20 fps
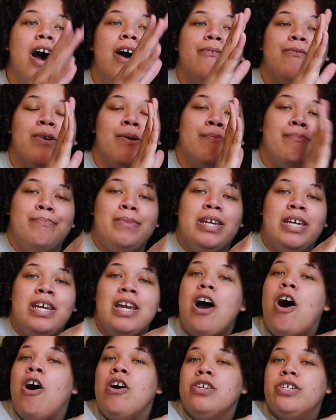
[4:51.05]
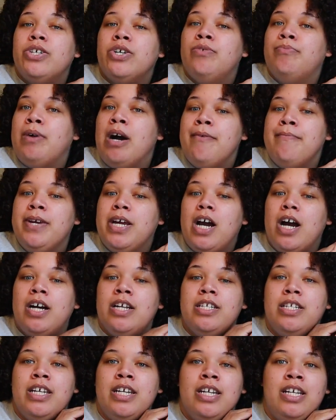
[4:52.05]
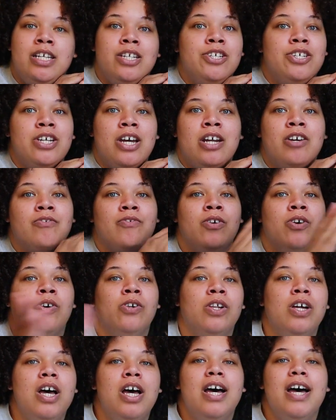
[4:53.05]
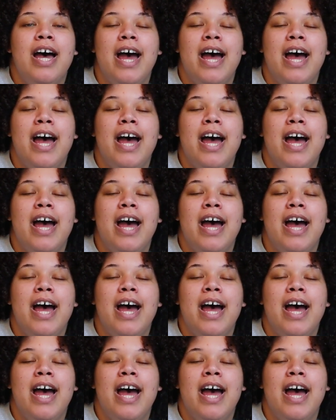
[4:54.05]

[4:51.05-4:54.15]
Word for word: from me, also mommy content in general.